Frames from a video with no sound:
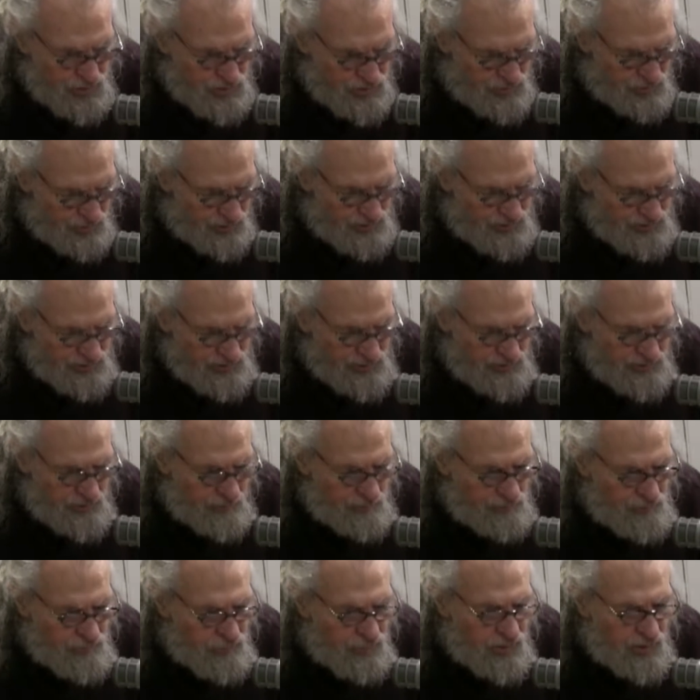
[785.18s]
species
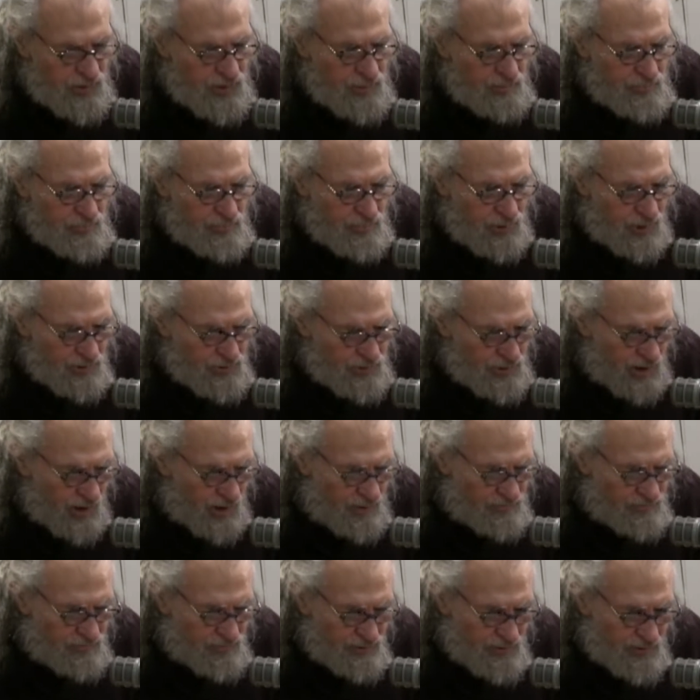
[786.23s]
blocked
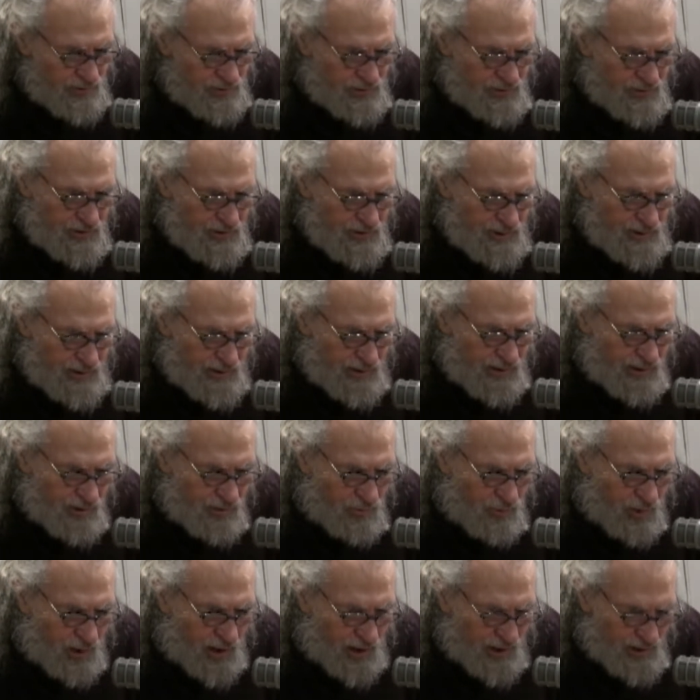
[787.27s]
off with a, a
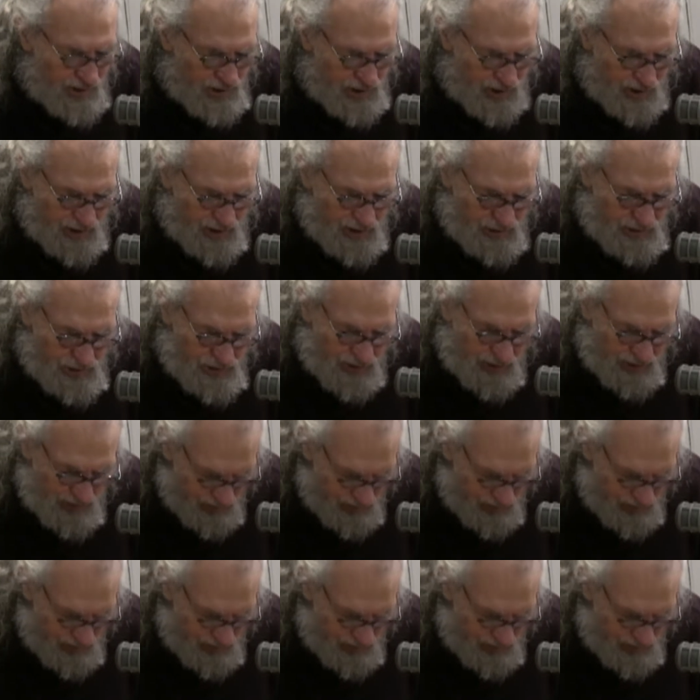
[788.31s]
wire cage.